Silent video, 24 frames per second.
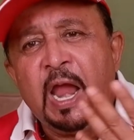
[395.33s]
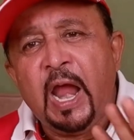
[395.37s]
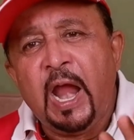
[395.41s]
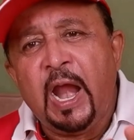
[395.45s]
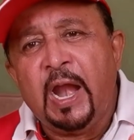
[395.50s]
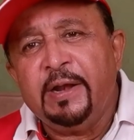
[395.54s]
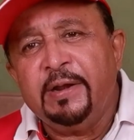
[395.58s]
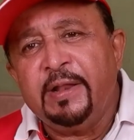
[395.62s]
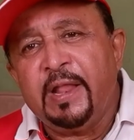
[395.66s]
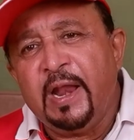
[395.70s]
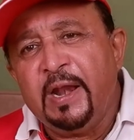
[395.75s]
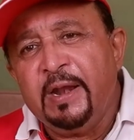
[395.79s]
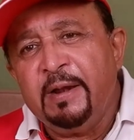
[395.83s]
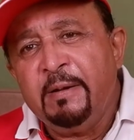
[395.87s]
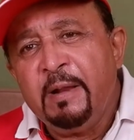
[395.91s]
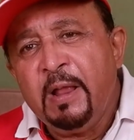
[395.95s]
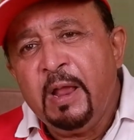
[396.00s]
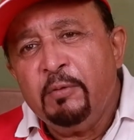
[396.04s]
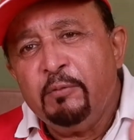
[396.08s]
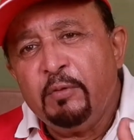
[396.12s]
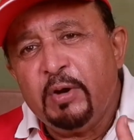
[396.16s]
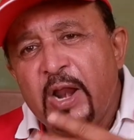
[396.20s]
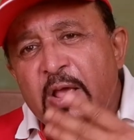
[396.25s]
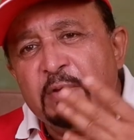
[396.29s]
And then
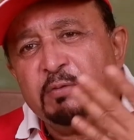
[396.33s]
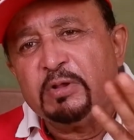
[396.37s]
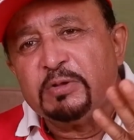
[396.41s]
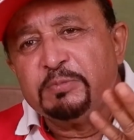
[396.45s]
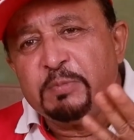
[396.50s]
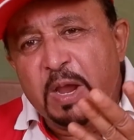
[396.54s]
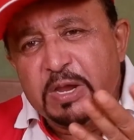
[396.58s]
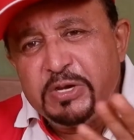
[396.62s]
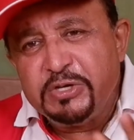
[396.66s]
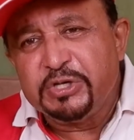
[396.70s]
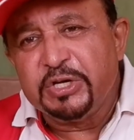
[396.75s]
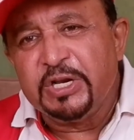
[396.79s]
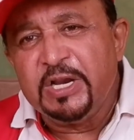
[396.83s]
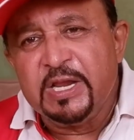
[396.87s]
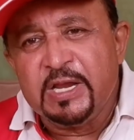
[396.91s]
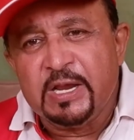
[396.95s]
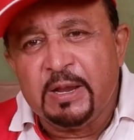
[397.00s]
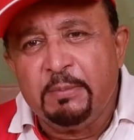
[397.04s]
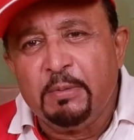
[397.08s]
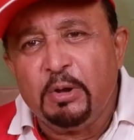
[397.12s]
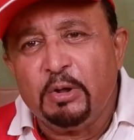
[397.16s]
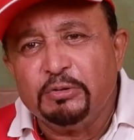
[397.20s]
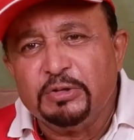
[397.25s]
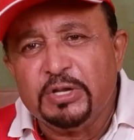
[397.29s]
when I was
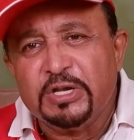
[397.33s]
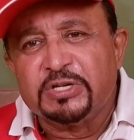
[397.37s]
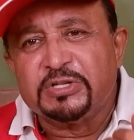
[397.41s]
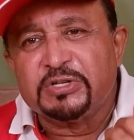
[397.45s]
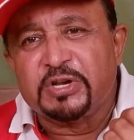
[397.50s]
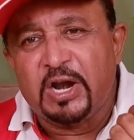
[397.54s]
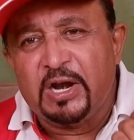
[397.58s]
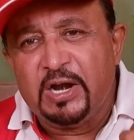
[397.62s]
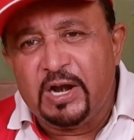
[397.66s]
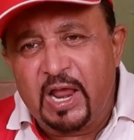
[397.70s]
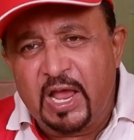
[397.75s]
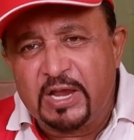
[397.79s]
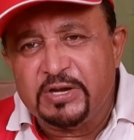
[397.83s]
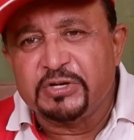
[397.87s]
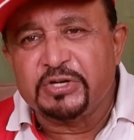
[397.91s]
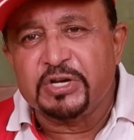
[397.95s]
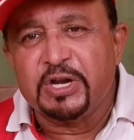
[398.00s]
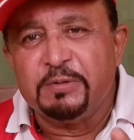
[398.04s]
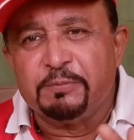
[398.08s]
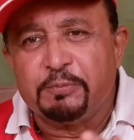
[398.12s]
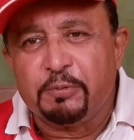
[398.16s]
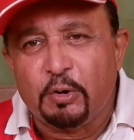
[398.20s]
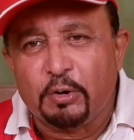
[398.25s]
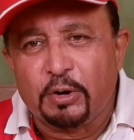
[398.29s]
mentioning about this
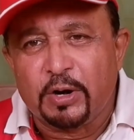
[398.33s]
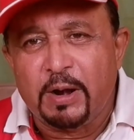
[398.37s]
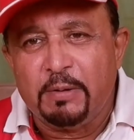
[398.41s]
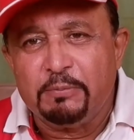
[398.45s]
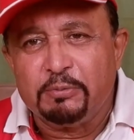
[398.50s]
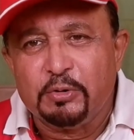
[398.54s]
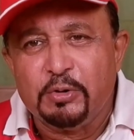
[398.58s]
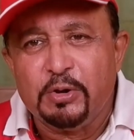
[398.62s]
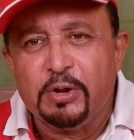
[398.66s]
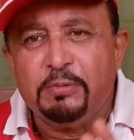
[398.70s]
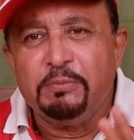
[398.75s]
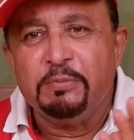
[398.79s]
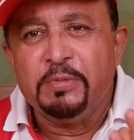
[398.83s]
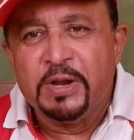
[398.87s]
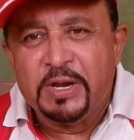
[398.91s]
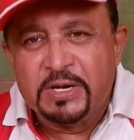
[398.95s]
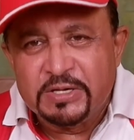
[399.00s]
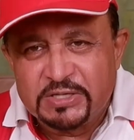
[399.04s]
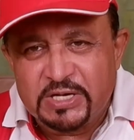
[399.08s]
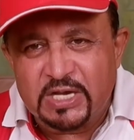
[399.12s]
sterilization program to him,